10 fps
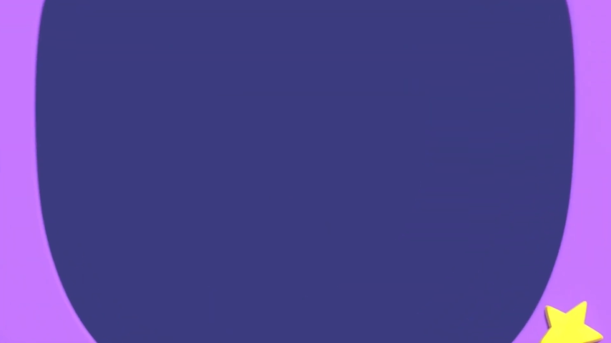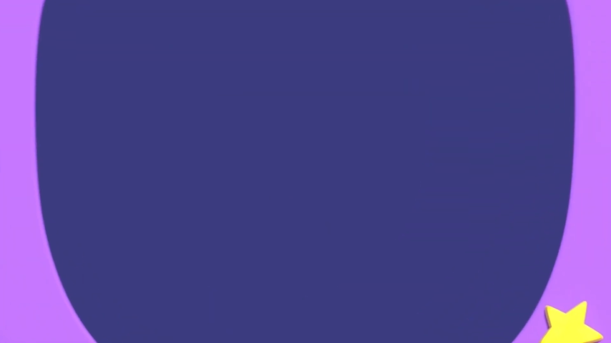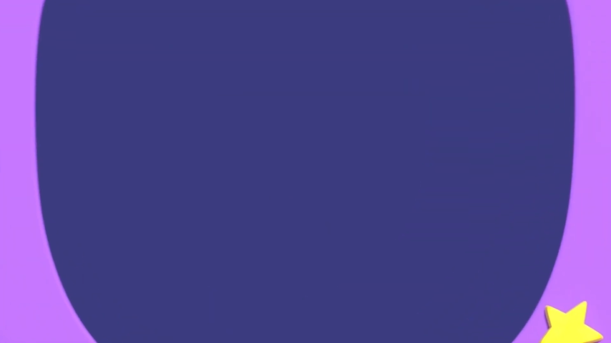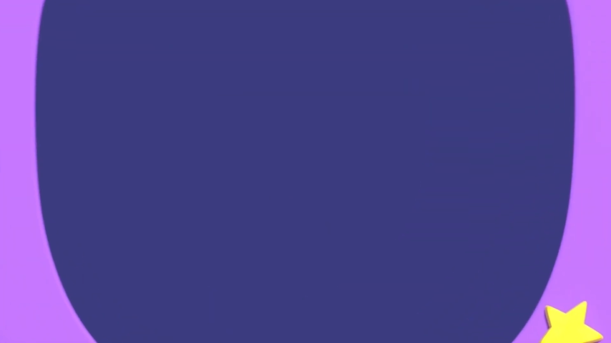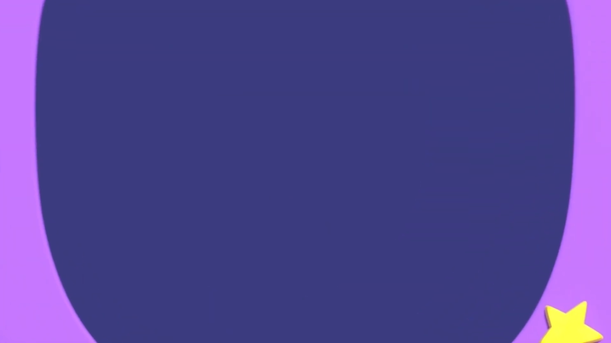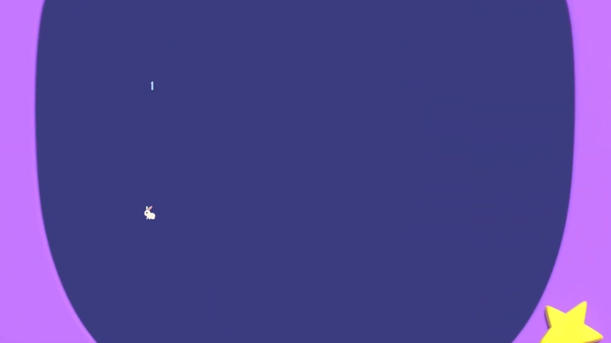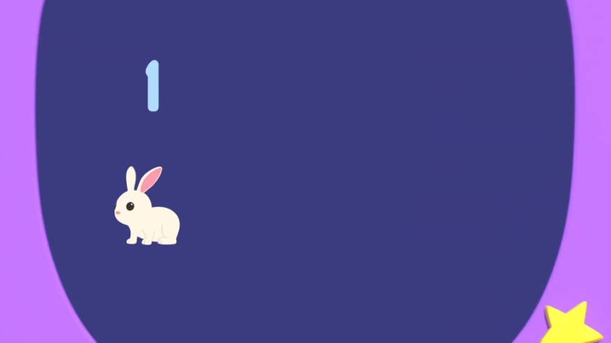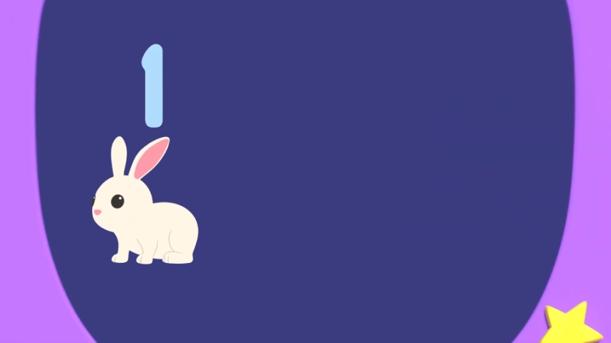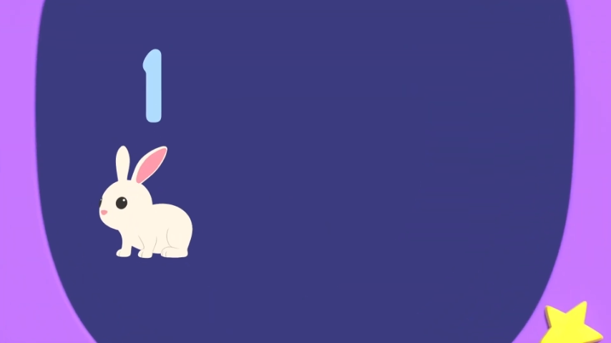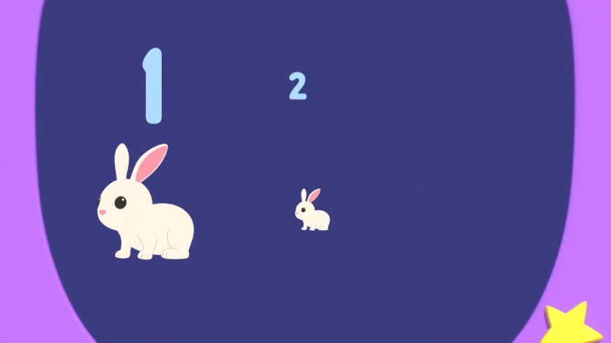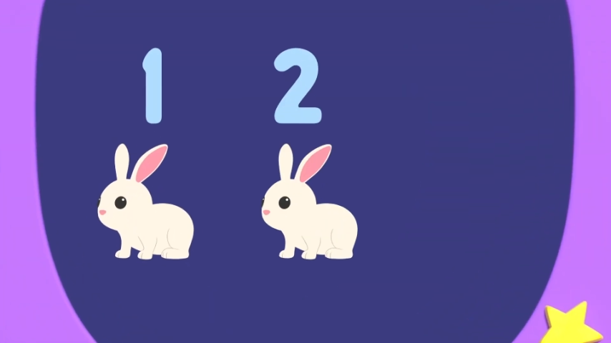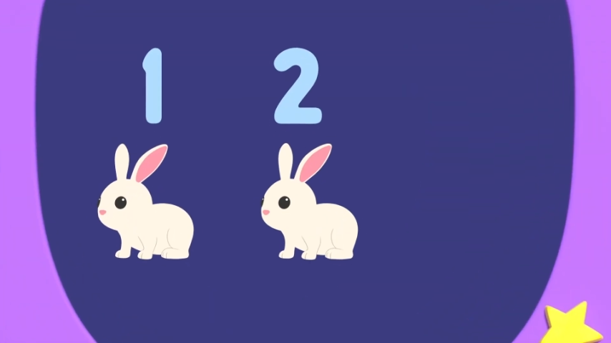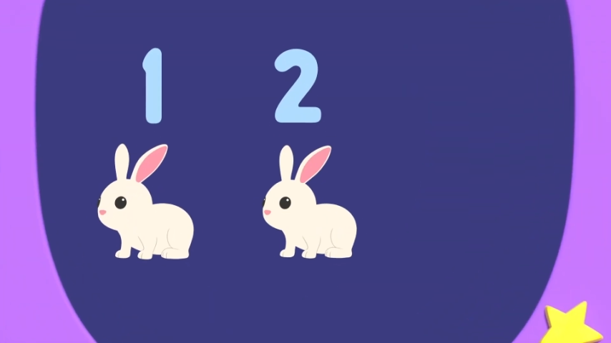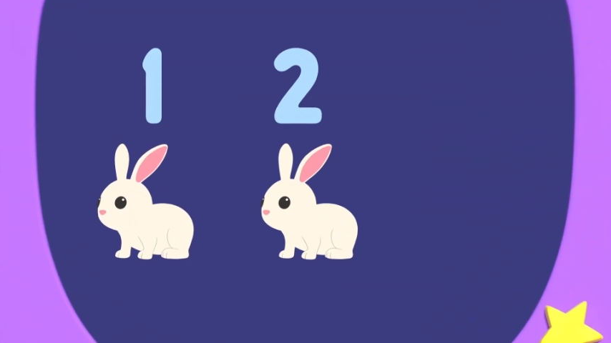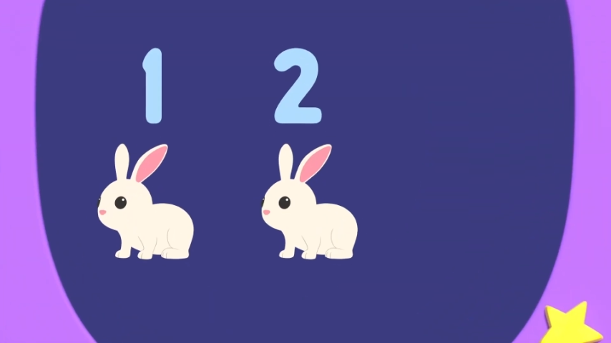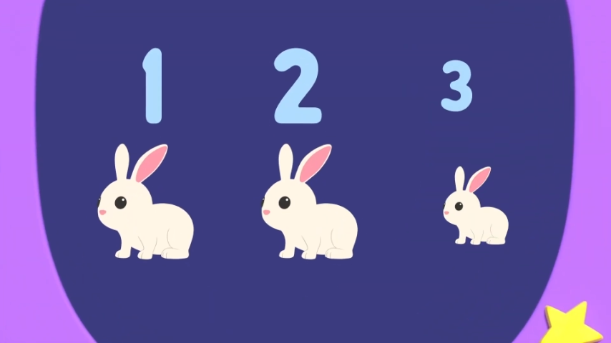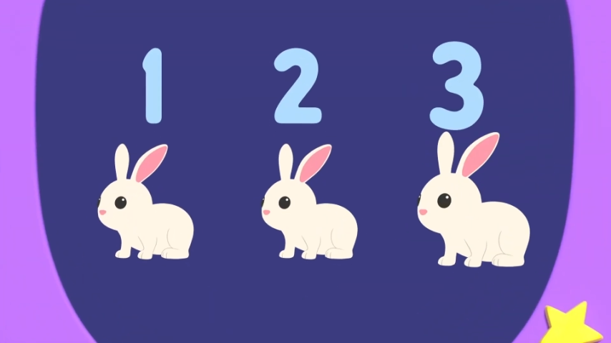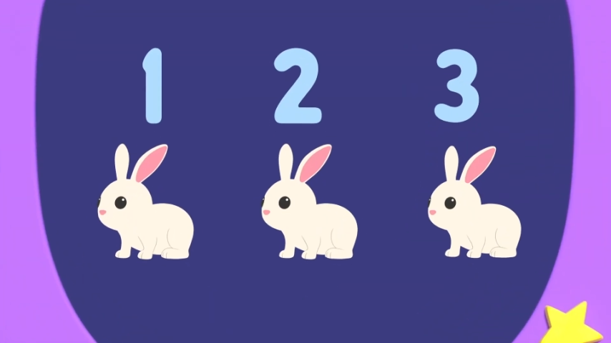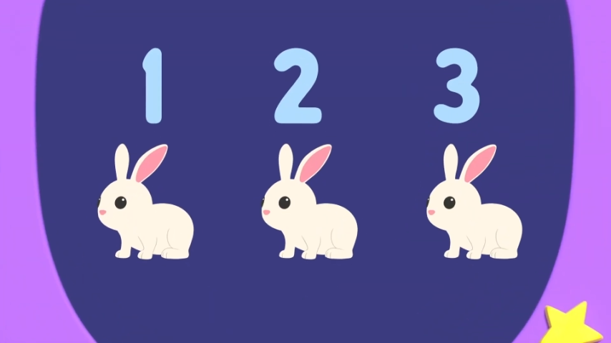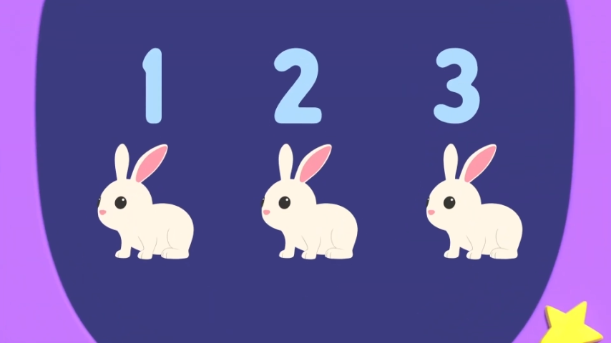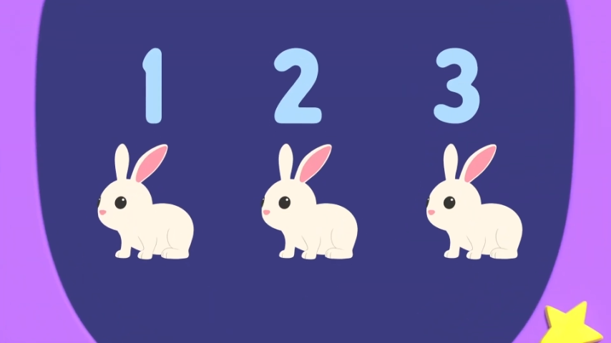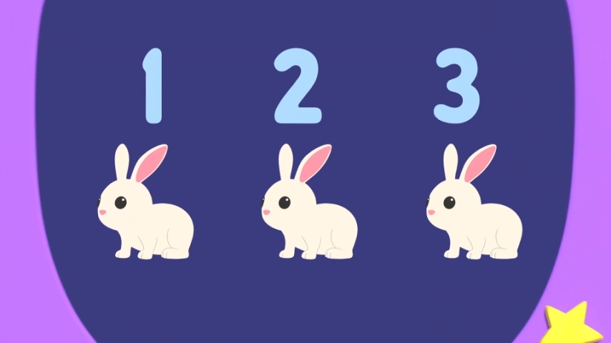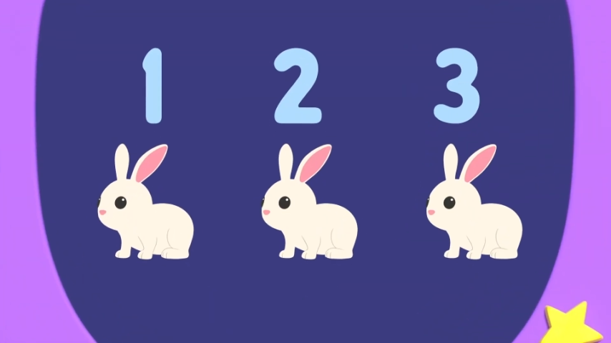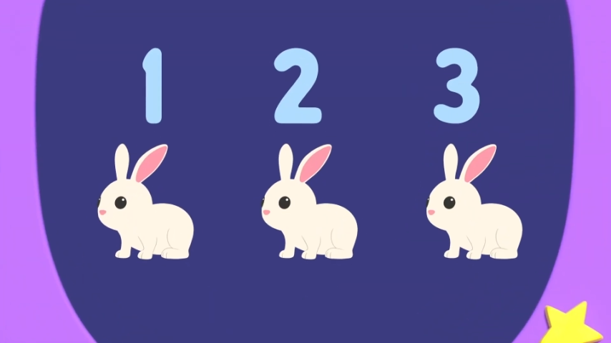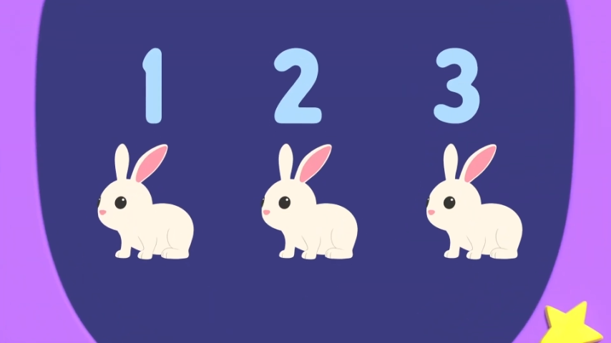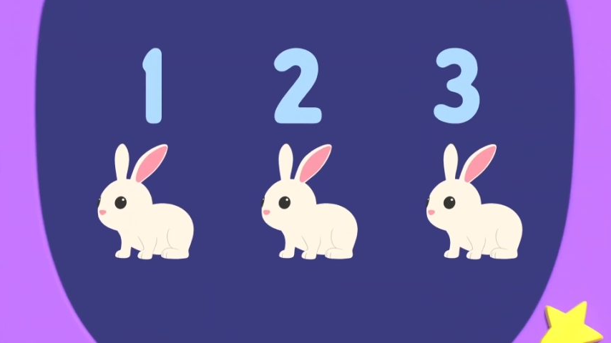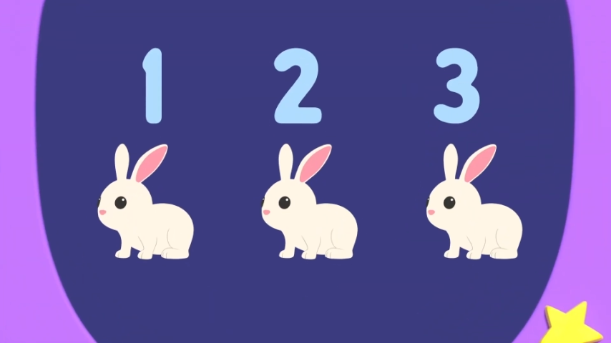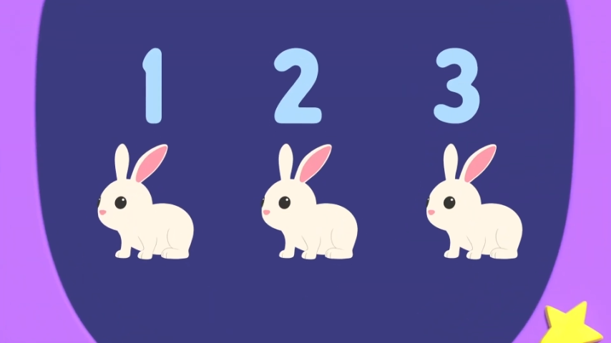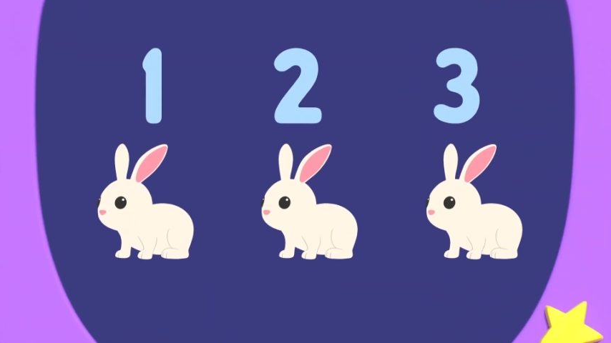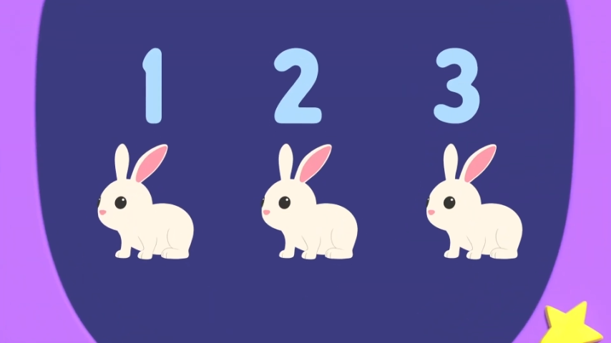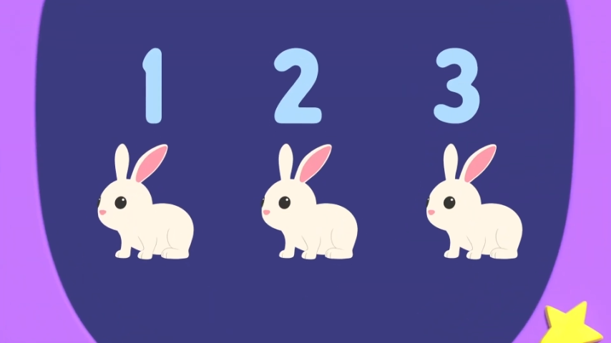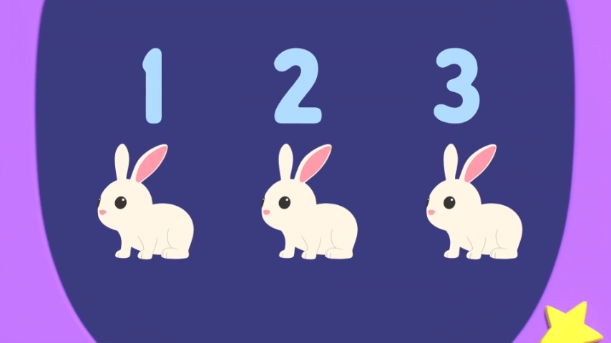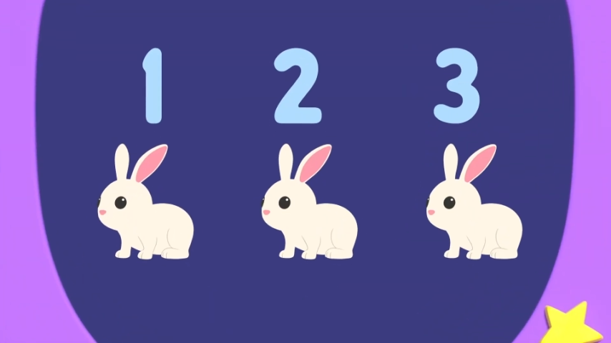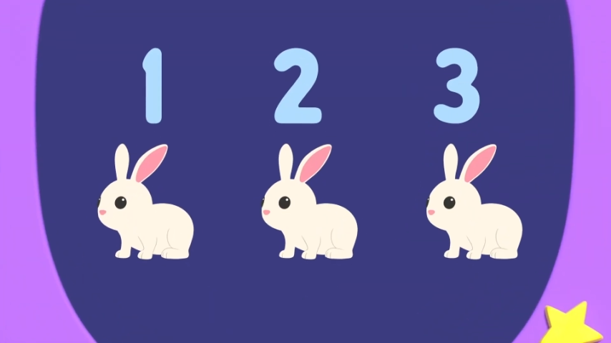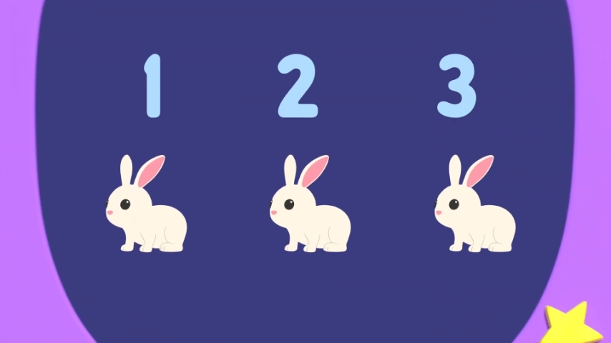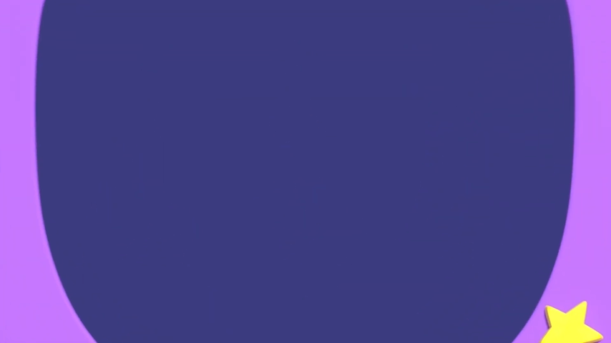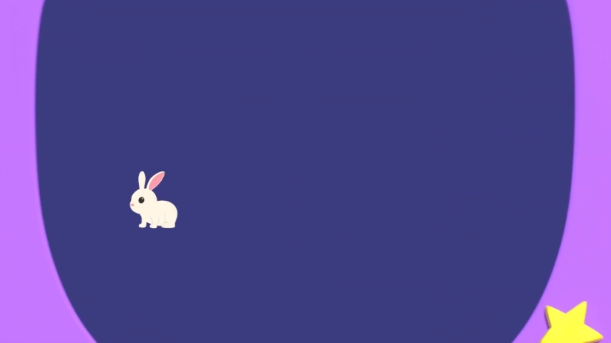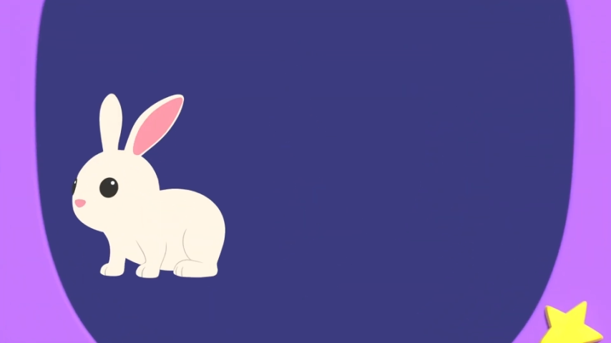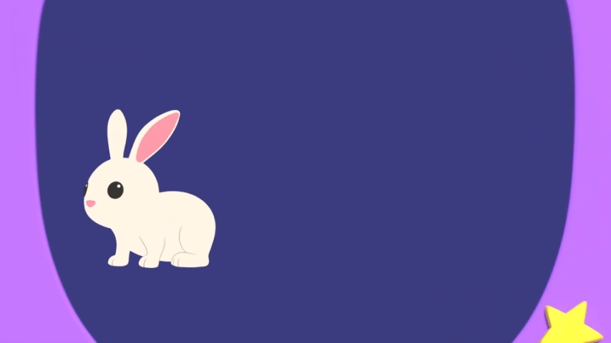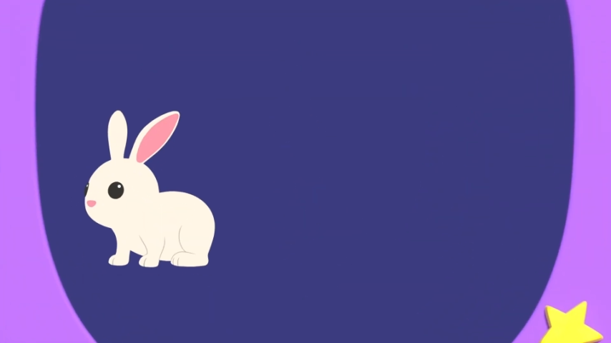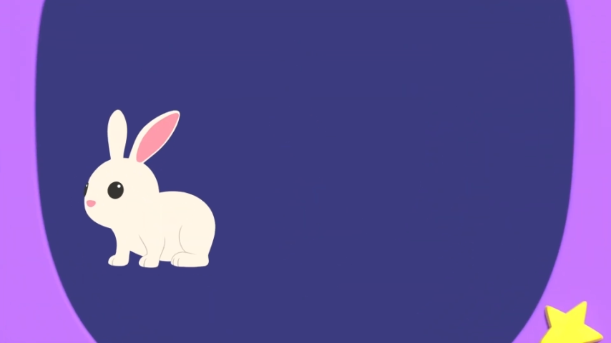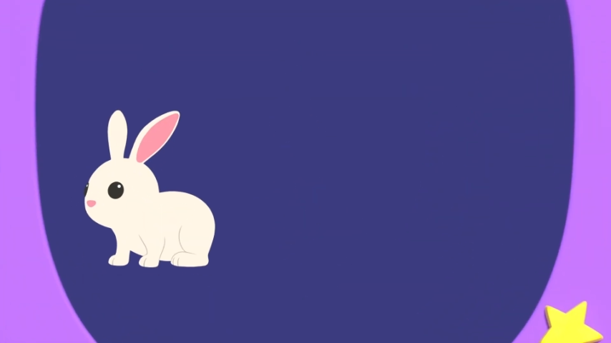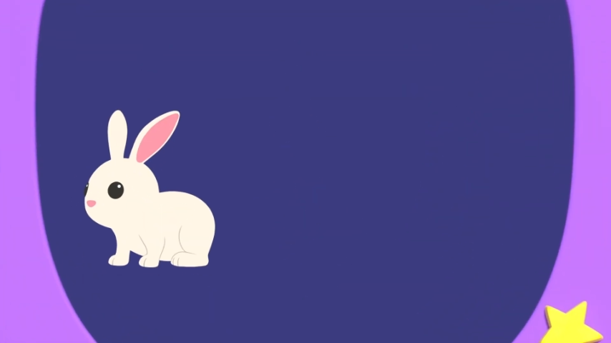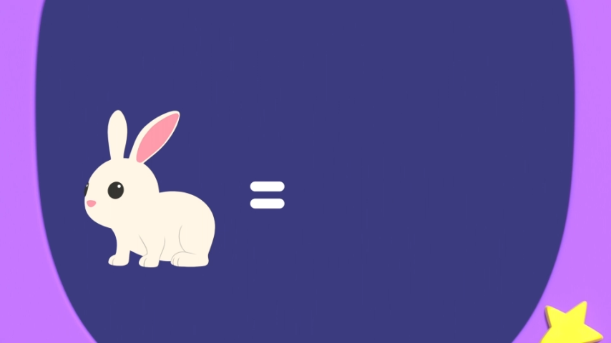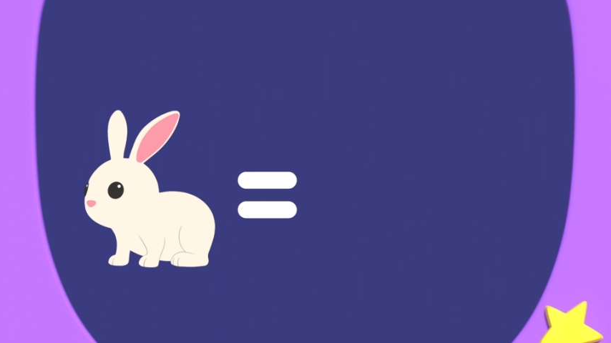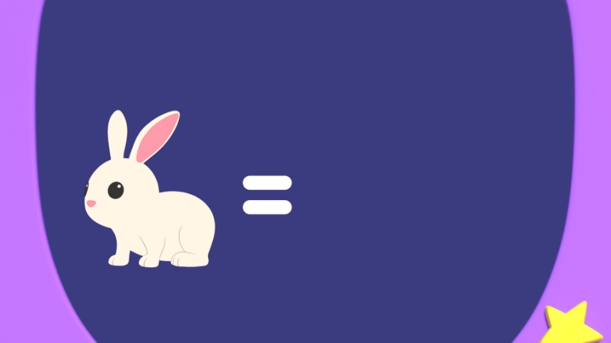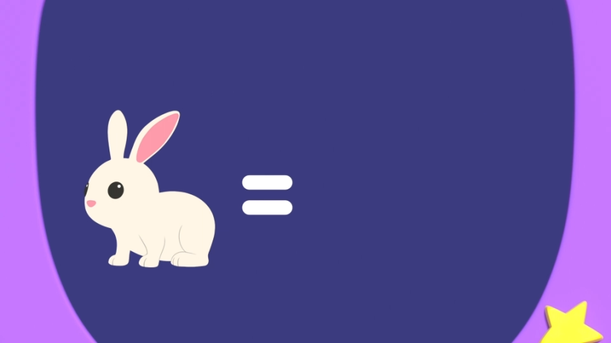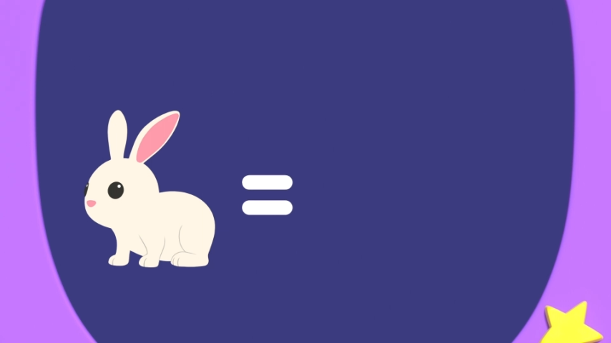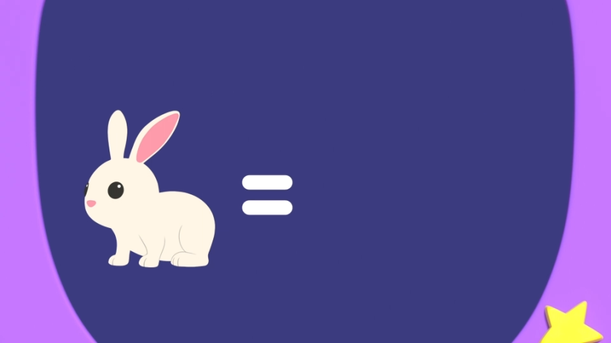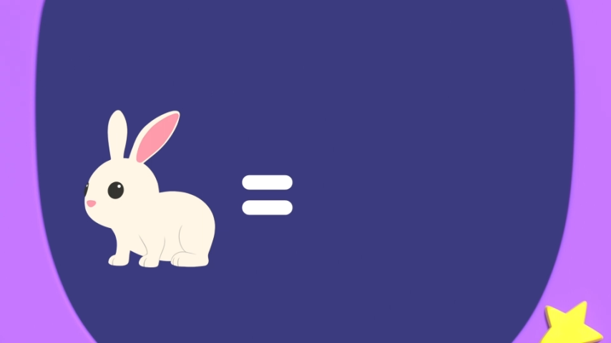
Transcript: [unreadable: no face in view]